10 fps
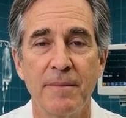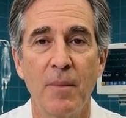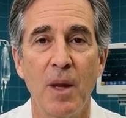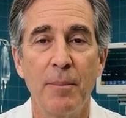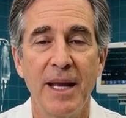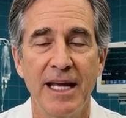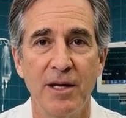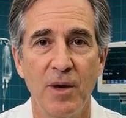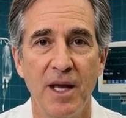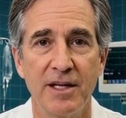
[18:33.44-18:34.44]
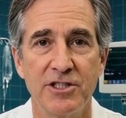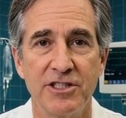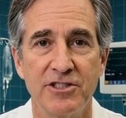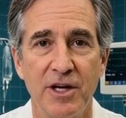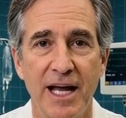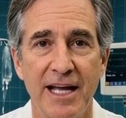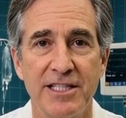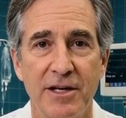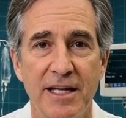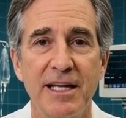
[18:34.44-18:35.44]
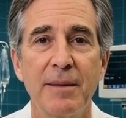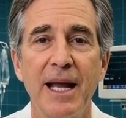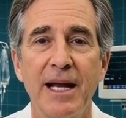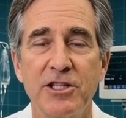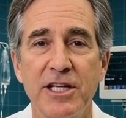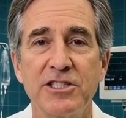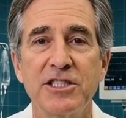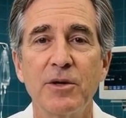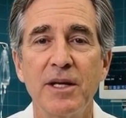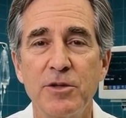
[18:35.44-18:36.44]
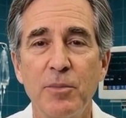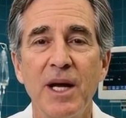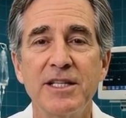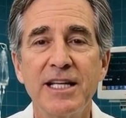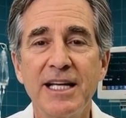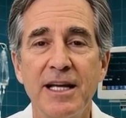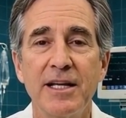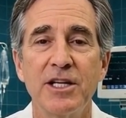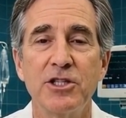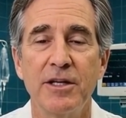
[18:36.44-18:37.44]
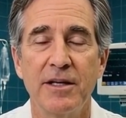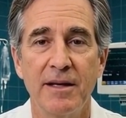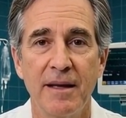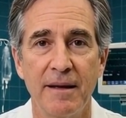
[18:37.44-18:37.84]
While many urologists are excellent at managing serious prostate conditions,